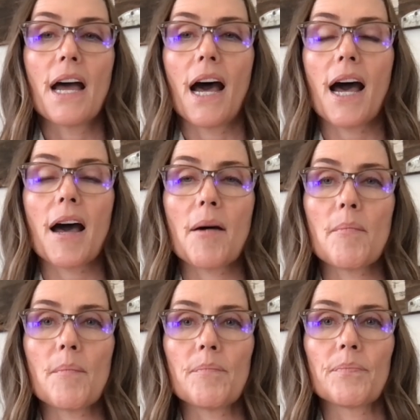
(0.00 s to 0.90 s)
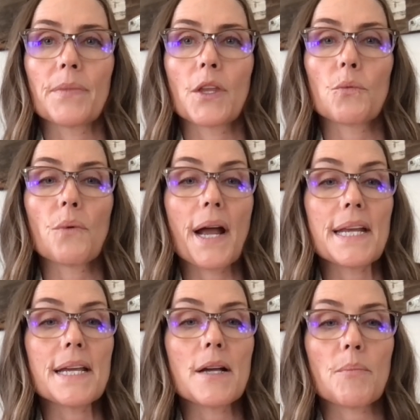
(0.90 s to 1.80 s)
The
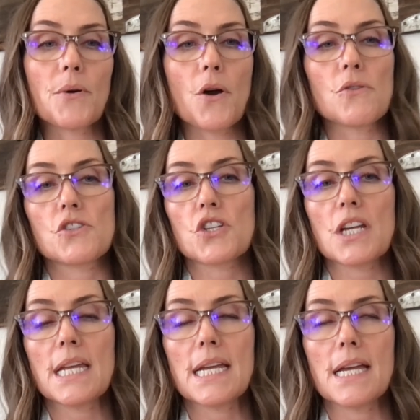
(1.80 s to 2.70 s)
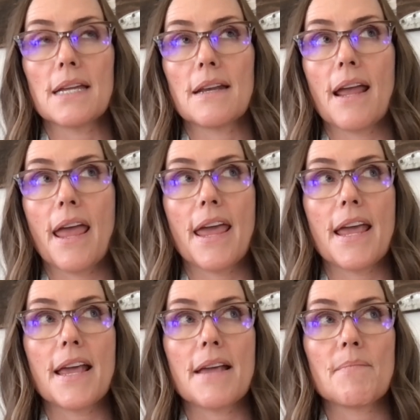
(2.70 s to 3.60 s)
writing approach in
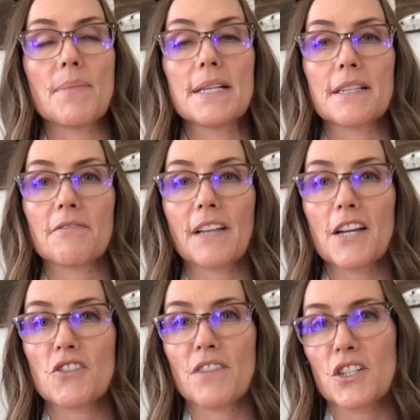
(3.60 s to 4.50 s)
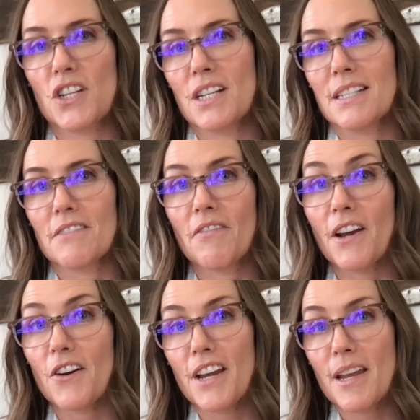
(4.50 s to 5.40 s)
a piece of flash fiction is
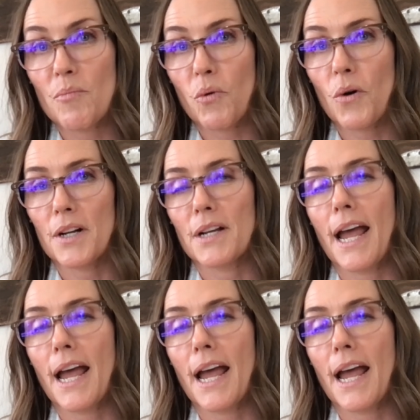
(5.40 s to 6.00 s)
very important,